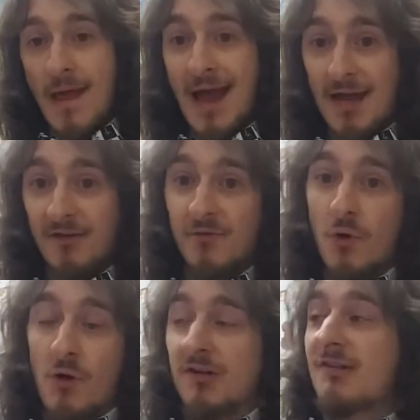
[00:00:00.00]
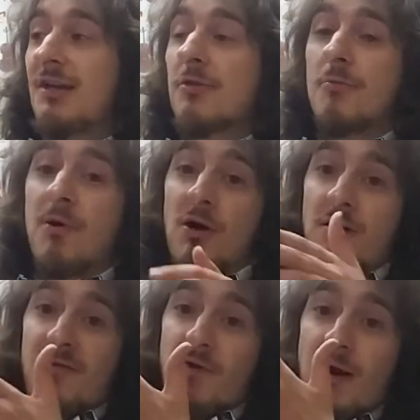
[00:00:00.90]
And of course, the other
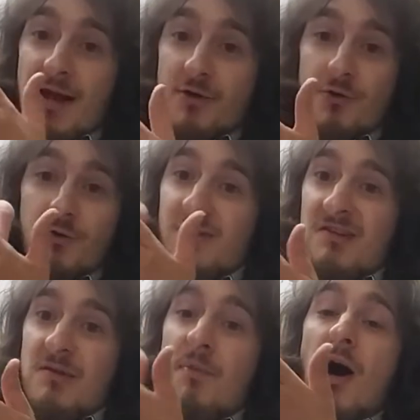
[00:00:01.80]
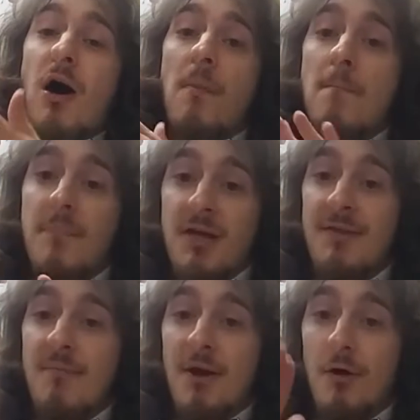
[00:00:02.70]
part of your hand you'll use is the palm
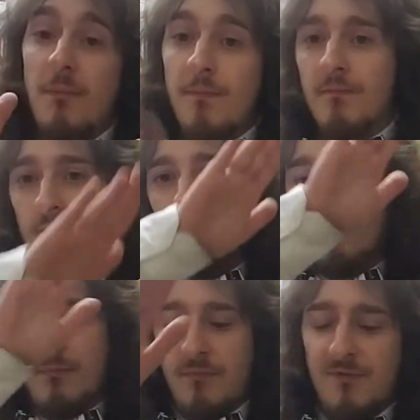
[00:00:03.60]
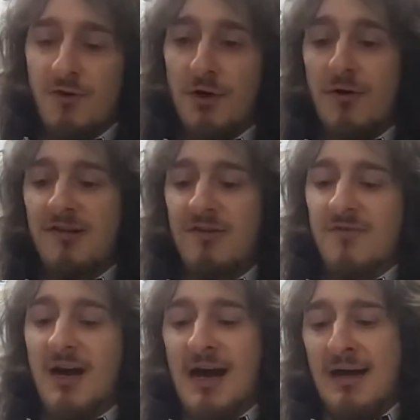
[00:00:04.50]
in the middle. So notice
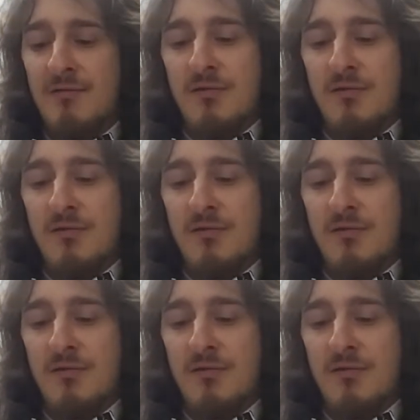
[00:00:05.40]
you've got